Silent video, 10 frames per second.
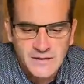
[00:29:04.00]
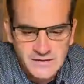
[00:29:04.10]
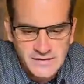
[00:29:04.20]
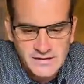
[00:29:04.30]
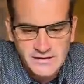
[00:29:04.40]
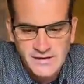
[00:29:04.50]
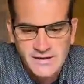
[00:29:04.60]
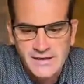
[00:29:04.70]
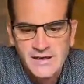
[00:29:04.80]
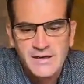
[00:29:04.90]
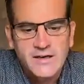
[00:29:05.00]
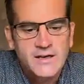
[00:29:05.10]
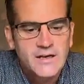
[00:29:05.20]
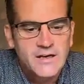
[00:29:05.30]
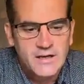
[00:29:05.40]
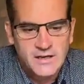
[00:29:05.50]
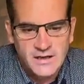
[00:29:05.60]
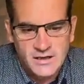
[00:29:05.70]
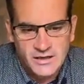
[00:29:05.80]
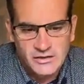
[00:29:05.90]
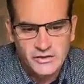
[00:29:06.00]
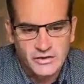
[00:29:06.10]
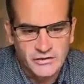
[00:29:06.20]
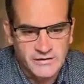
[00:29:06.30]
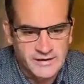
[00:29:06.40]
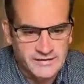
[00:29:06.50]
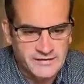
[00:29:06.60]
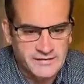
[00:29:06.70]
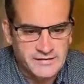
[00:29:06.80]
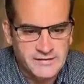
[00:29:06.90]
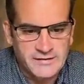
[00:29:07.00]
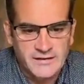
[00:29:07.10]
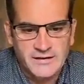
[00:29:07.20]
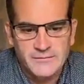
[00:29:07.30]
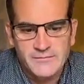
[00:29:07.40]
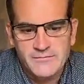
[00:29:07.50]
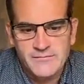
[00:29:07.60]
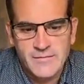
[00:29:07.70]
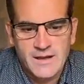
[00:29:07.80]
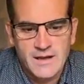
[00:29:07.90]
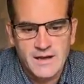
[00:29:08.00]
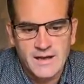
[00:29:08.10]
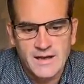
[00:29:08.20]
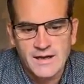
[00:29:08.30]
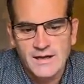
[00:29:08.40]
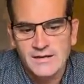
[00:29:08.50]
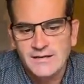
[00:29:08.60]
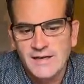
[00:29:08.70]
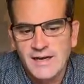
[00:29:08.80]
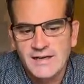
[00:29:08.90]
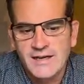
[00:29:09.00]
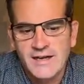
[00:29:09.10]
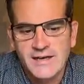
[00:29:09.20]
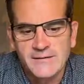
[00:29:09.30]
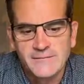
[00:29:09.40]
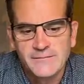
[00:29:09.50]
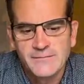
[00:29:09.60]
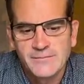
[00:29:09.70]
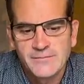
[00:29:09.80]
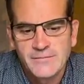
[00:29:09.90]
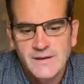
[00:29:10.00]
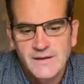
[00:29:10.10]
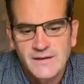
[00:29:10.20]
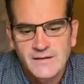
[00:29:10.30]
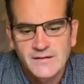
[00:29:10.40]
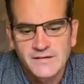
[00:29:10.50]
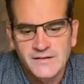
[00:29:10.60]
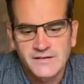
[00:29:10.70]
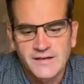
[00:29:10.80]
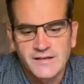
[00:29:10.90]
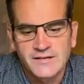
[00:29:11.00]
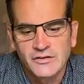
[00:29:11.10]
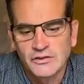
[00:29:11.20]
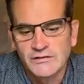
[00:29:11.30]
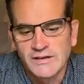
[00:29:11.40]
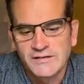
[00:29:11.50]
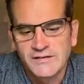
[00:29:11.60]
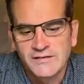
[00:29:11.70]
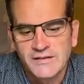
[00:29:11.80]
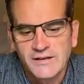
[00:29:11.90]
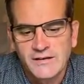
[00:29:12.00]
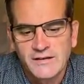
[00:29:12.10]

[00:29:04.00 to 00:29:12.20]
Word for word: Does he see tourists uh, taking? Does he see tourists?